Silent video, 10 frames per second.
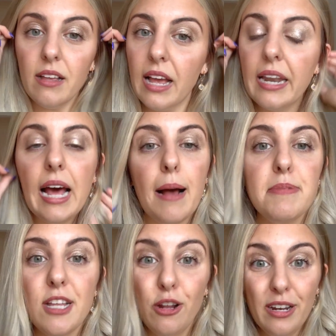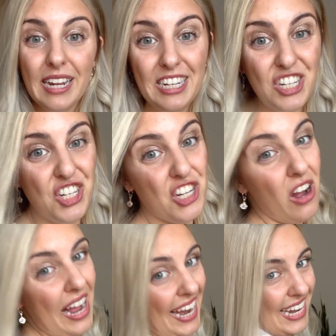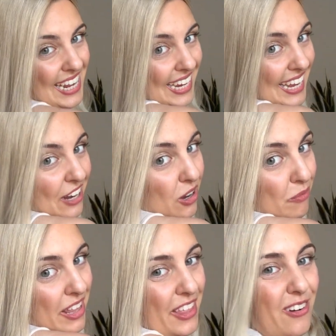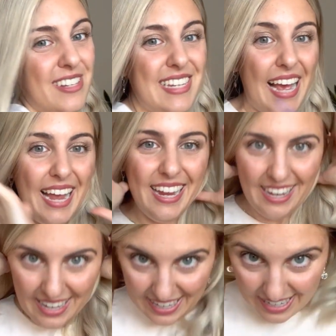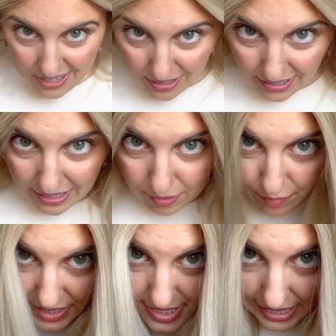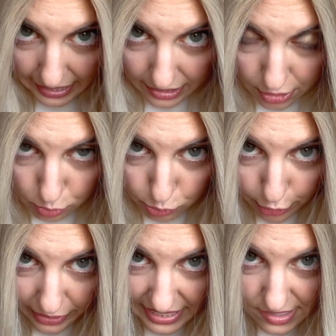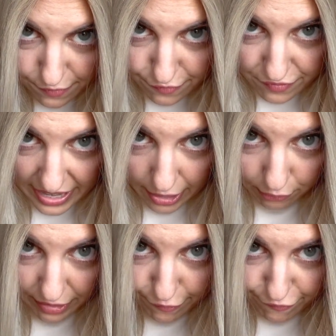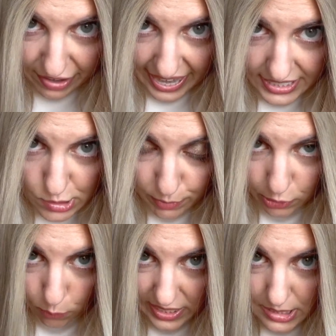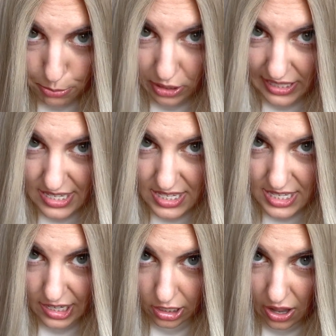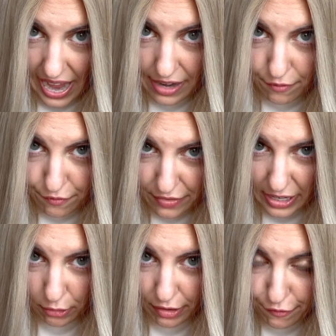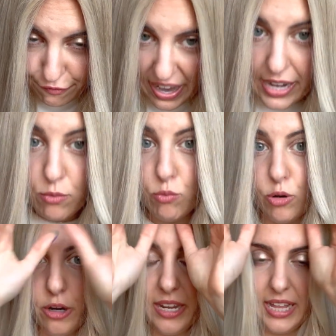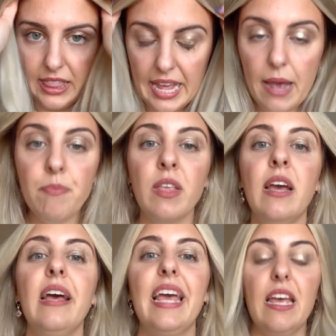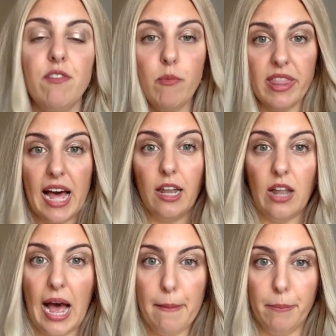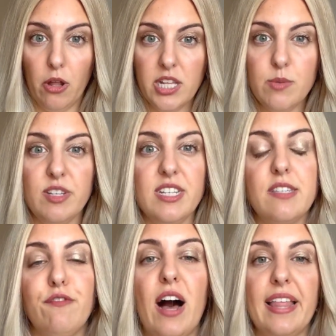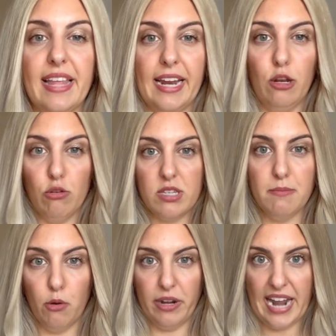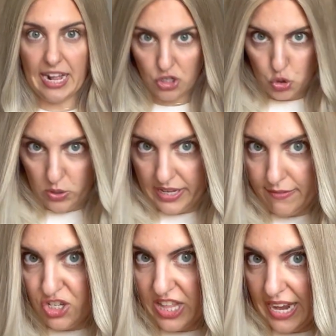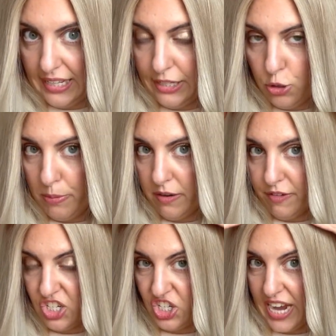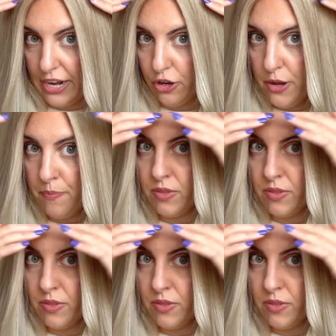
and absolutely shine and get on with your day. Love this color. The root is very faint. We always put a slight, very faint root in there. Even with our light blondes, we just find that it looks more natural. It gives you that little bit of a shadow.